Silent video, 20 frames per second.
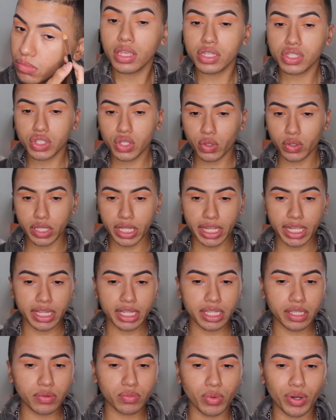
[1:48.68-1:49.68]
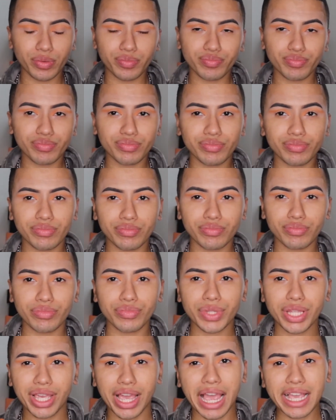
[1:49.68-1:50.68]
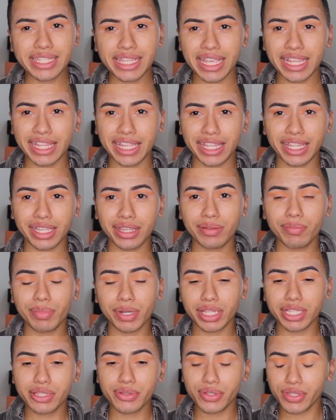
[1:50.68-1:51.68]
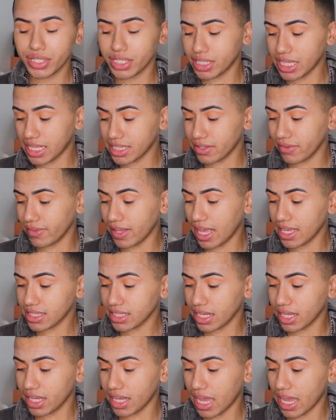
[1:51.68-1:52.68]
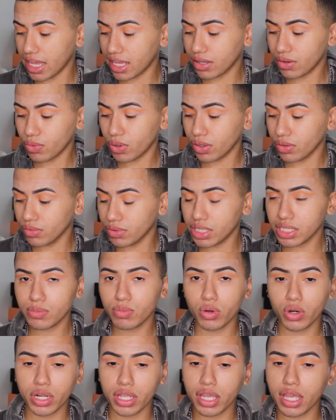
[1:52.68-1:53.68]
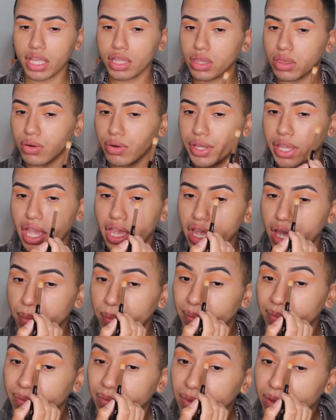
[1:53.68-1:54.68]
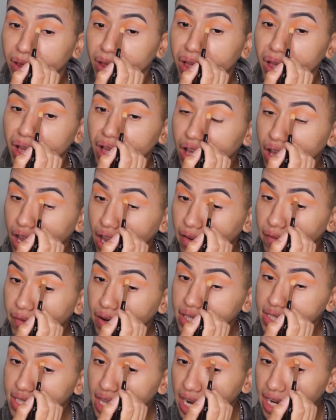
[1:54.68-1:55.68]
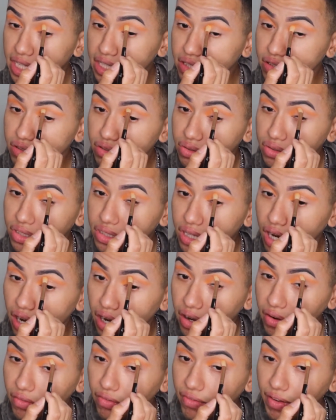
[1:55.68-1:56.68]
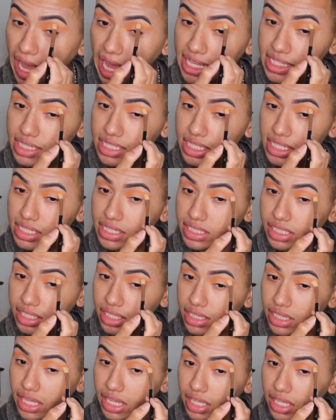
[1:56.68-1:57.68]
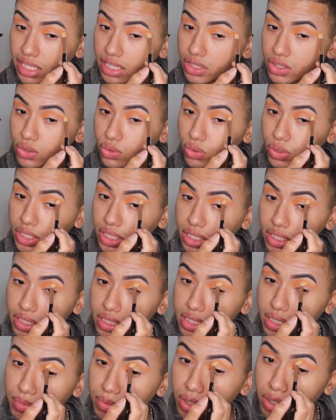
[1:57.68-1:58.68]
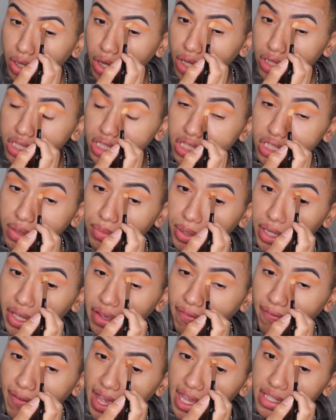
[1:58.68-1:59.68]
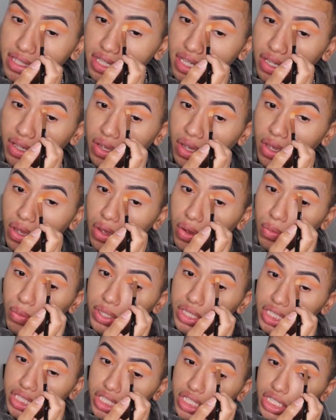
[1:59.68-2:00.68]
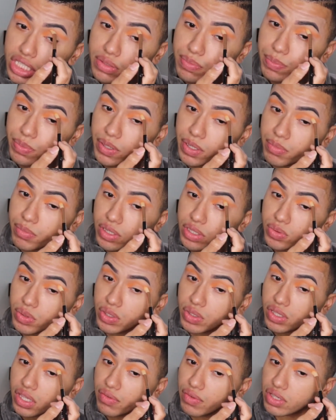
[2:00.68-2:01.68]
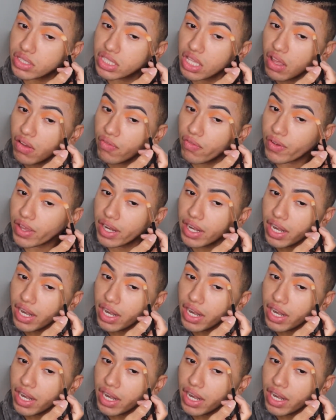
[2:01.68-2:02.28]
So lately, well, I say lately, but this was just as of last night this morning at 3 a.m. I've decided to start fasting in doing something called intermediate fasting, which is just pretty much when you give yourself